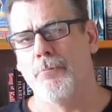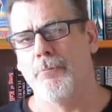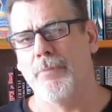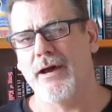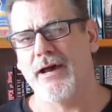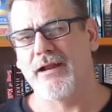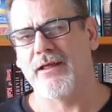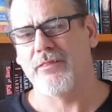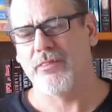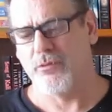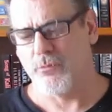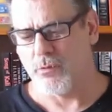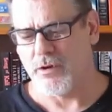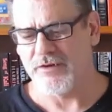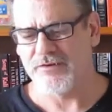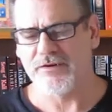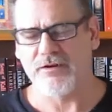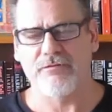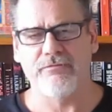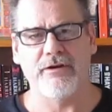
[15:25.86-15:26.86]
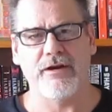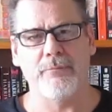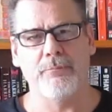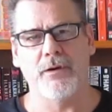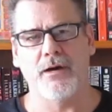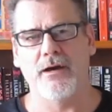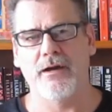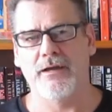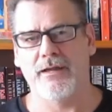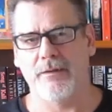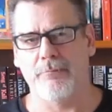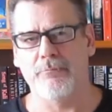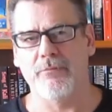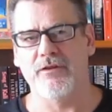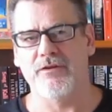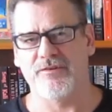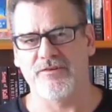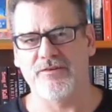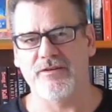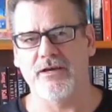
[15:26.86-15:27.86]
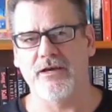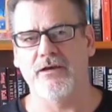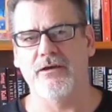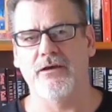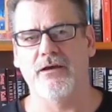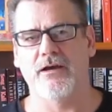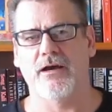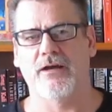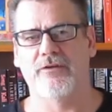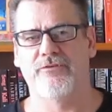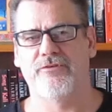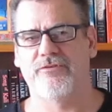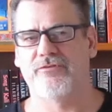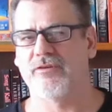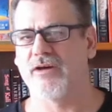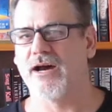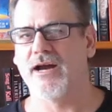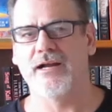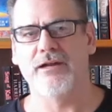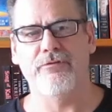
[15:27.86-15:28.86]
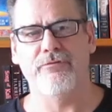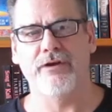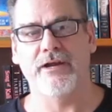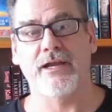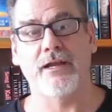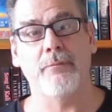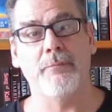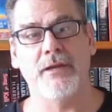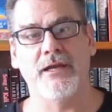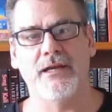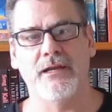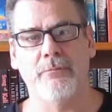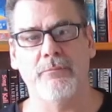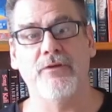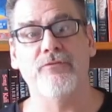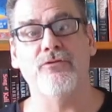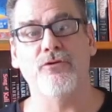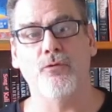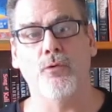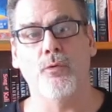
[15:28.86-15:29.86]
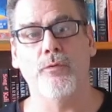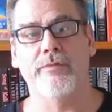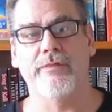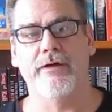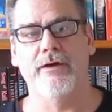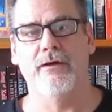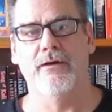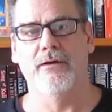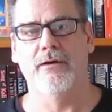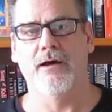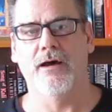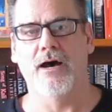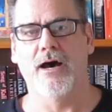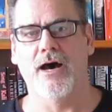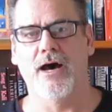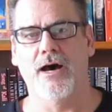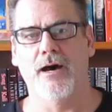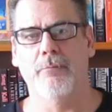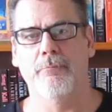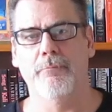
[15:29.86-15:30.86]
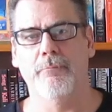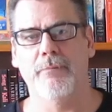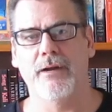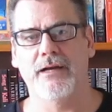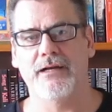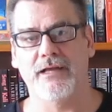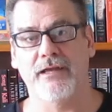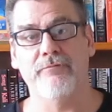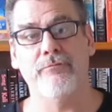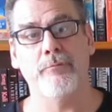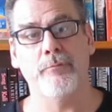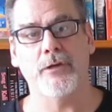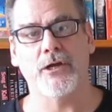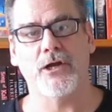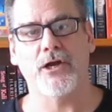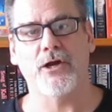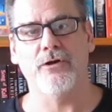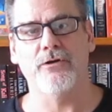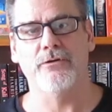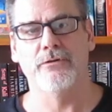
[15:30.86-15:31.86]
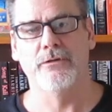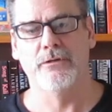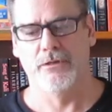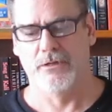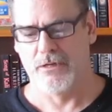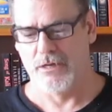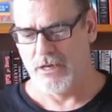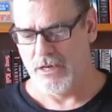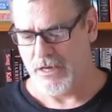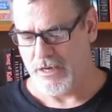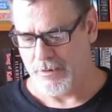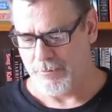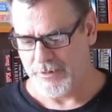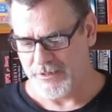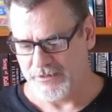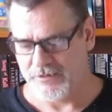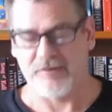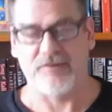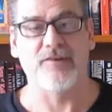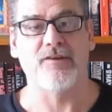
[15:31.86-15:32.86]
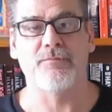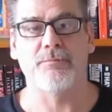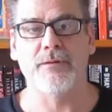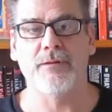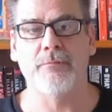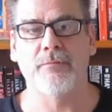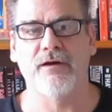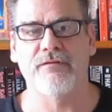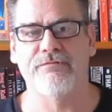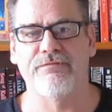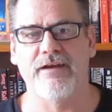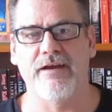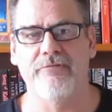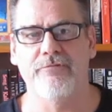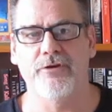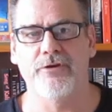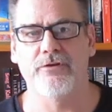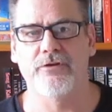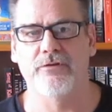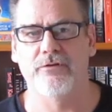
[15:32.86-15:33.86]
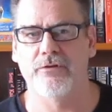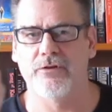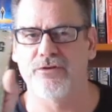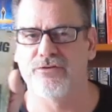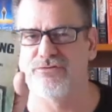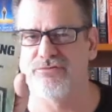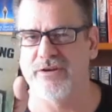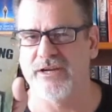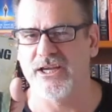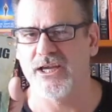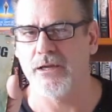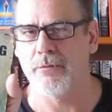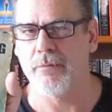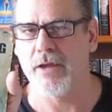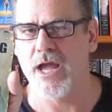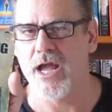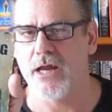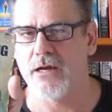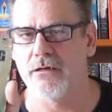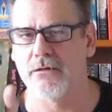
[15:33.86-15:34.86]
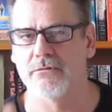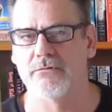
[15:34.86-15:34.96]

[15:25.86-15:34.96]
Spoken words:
But the ones I read by him this year, I just highly recommend him as an author, and give him a go. But this has been my favorite, The Shrinking Man.